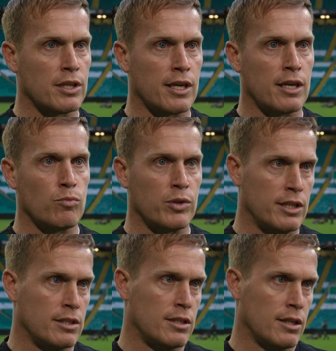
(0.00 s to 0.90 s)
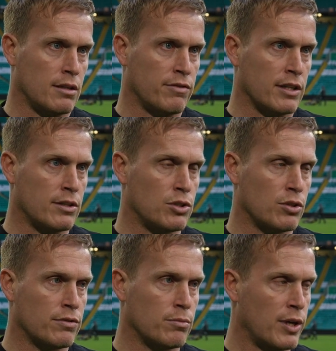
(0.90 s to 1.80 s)
in the game, we need to take advantage
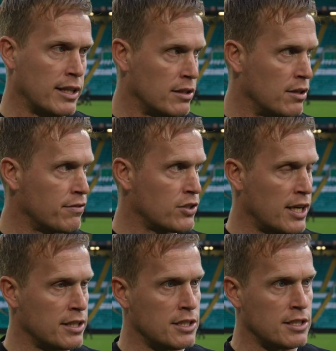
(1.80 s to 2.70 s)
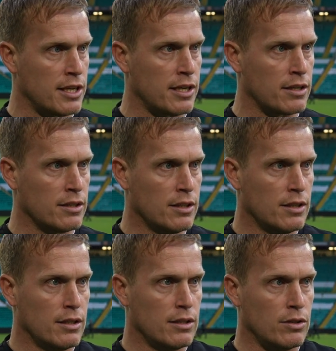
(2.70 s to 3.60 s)
of them. We had enough chances there,
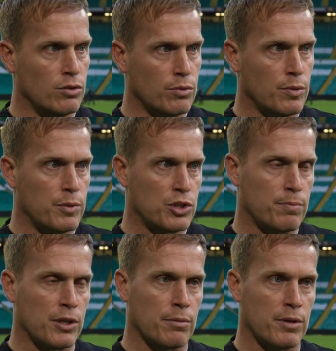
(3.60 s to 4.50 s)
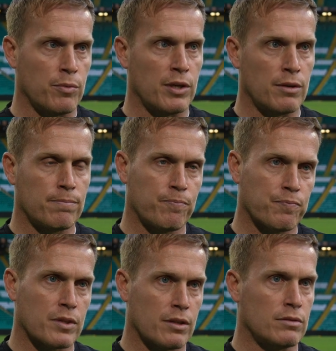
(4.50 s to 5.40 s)
you know, we should be coming away,
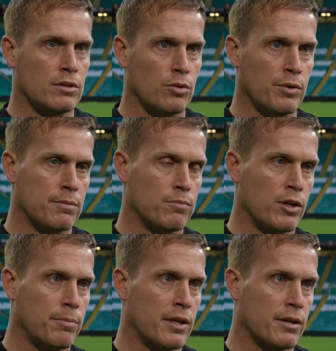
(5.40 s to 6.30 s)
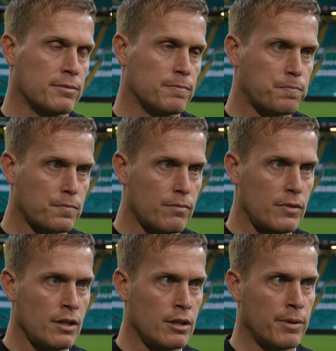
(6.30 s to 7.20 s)
you know, with, we a better,
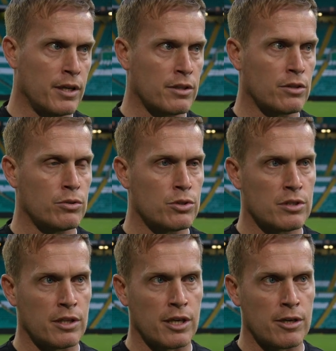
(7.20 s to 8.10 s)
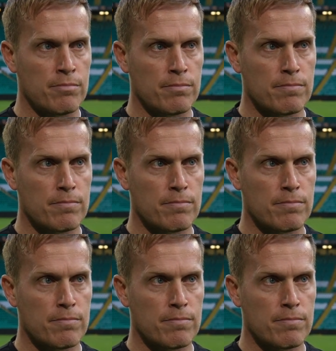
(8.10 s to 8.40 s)
a better conclusion to the game.